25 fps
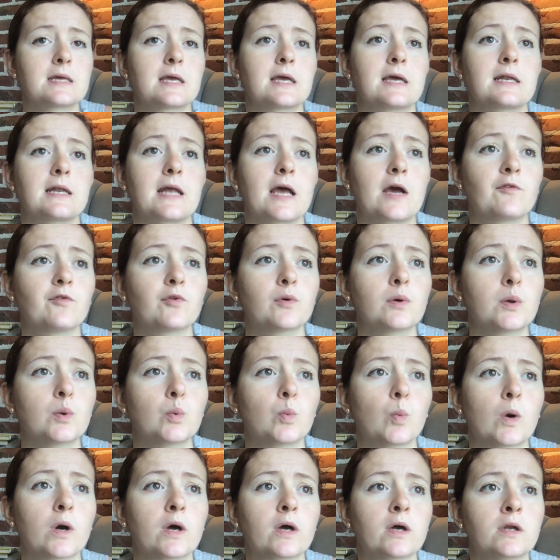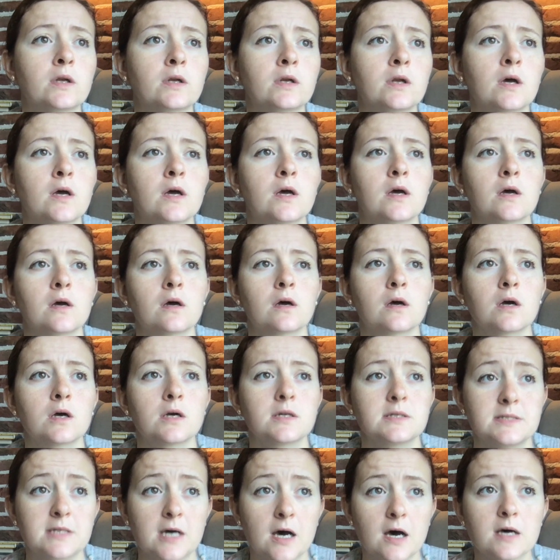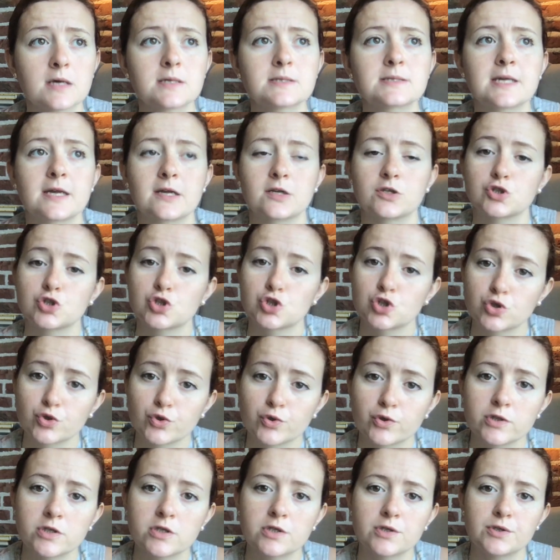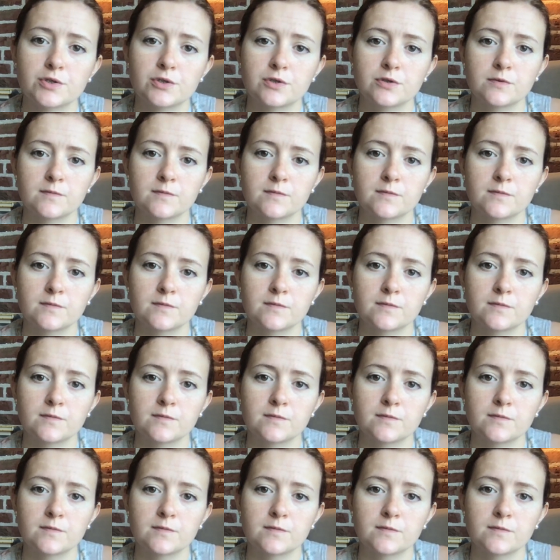and everyone does and should